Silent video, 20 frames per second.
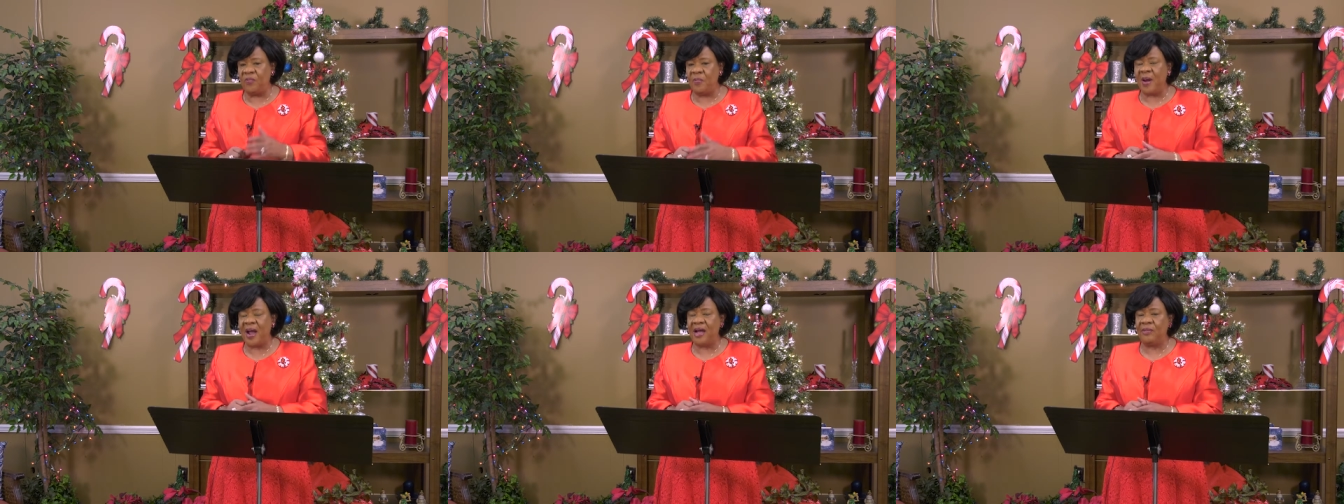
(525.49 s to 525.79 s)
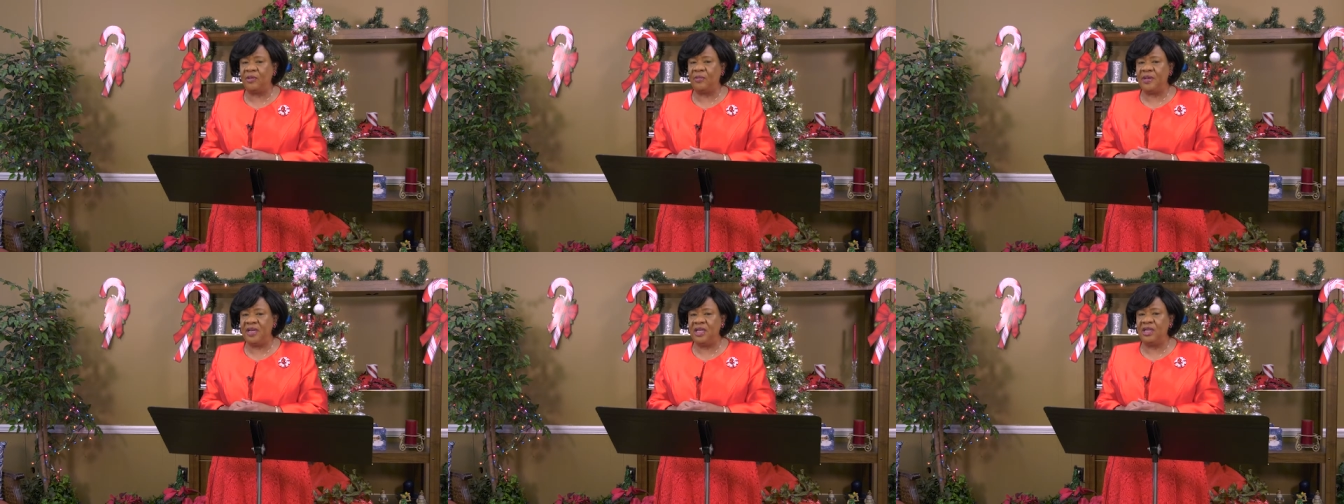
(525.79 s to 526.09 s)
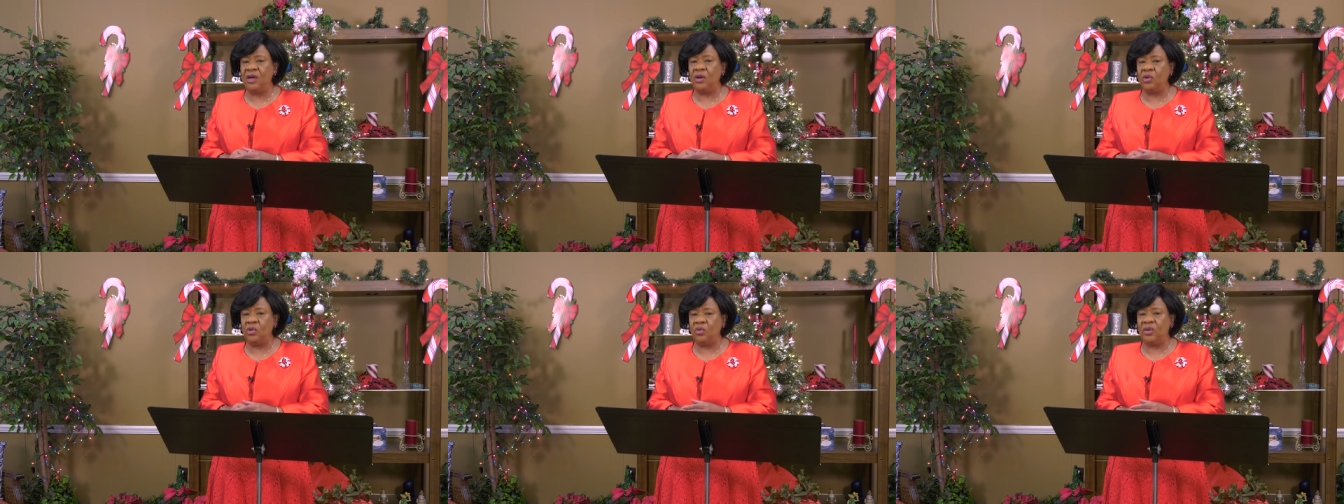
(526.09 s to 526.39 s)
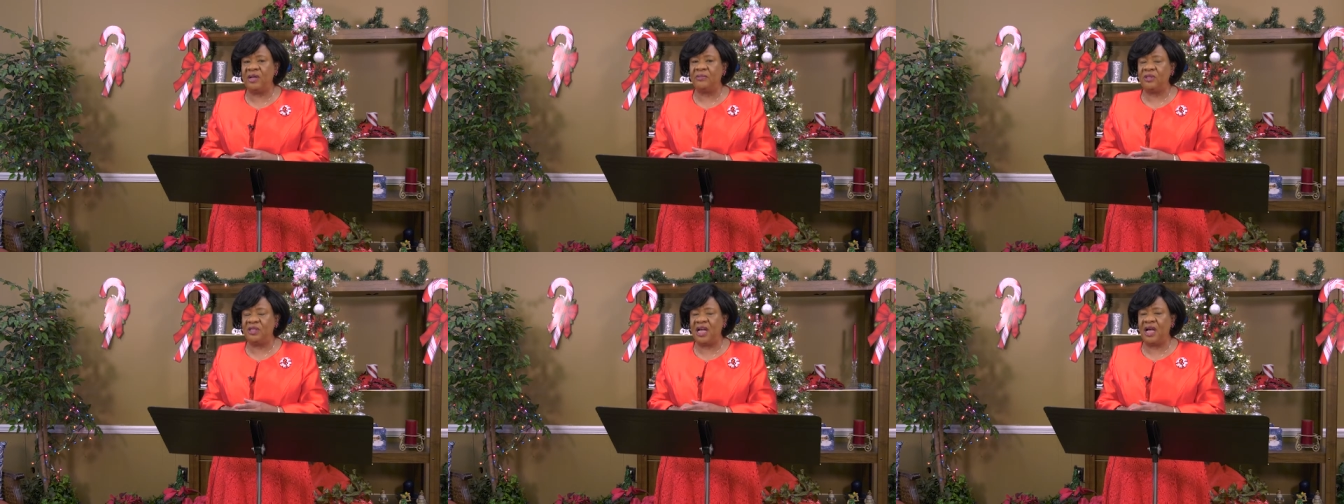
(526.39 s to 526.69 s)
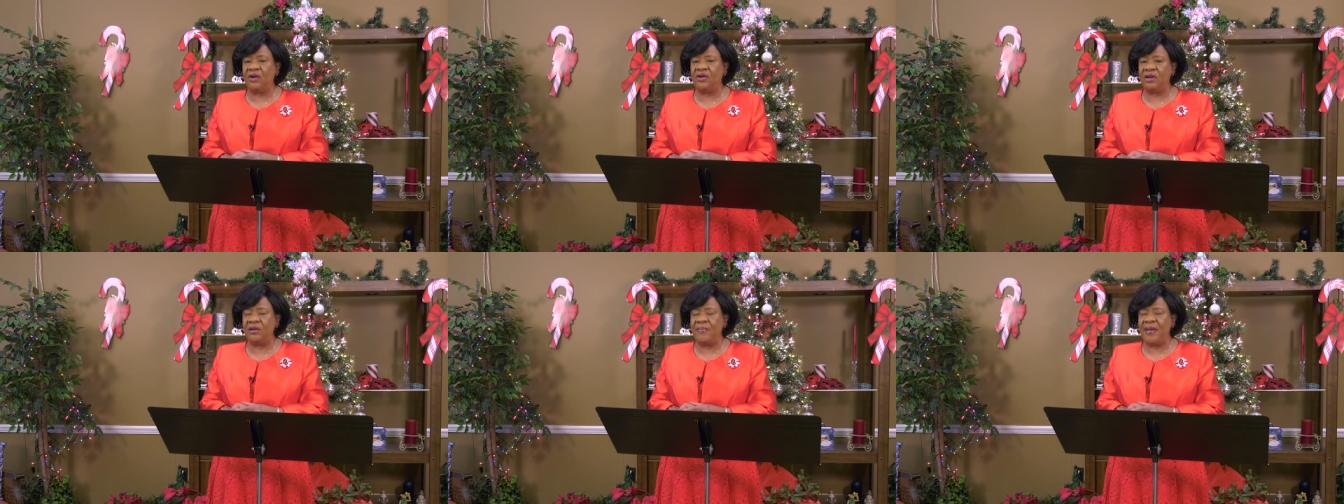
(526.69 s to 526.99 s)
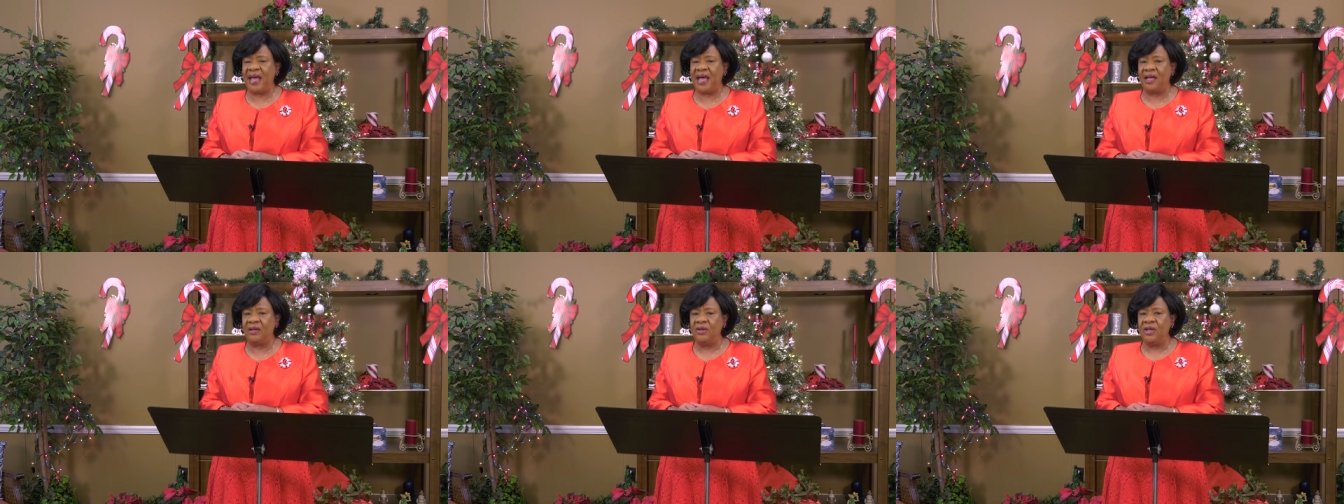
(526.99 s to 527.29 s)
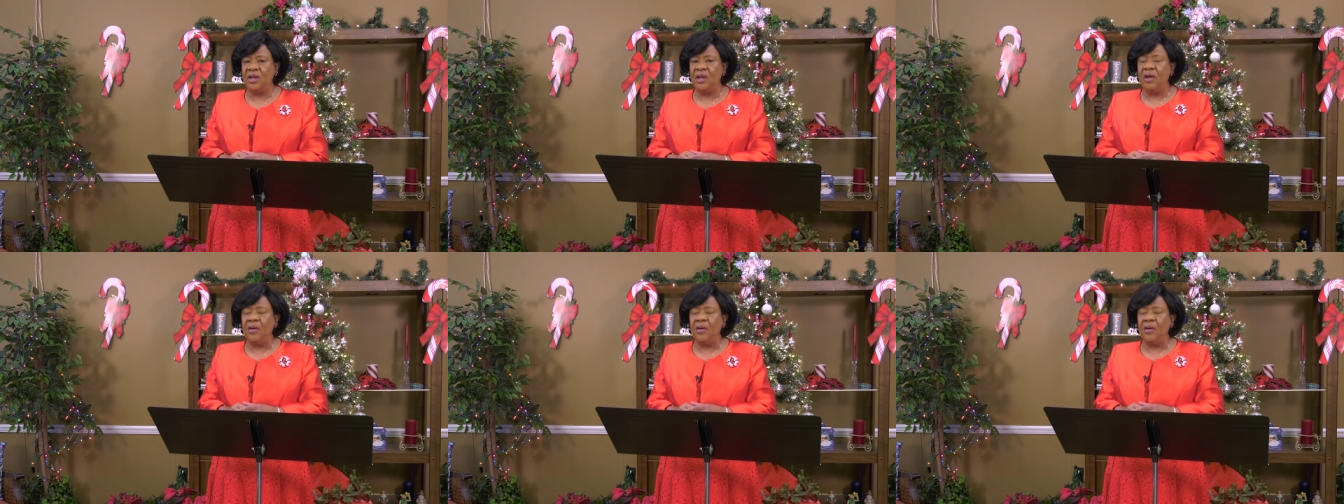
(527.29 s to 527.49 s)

probably know who I'm talking about.